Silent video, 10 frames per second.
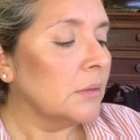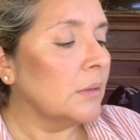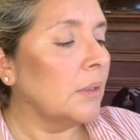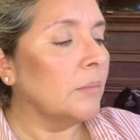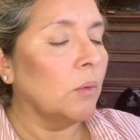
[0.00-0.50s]

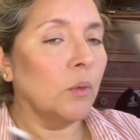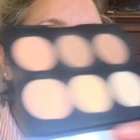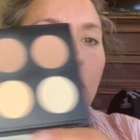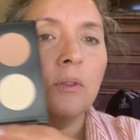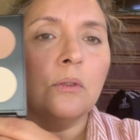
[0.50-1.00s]
I'm
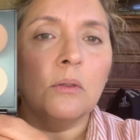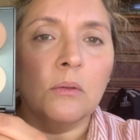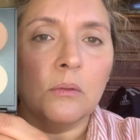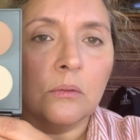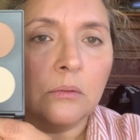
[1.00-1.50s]
going to
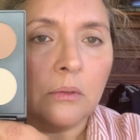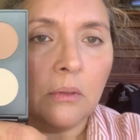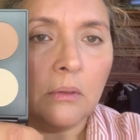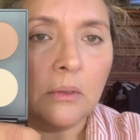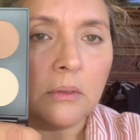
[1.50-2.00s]
use
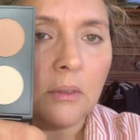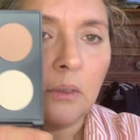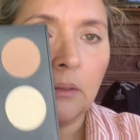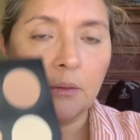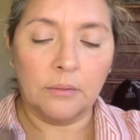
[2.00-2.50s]
this color.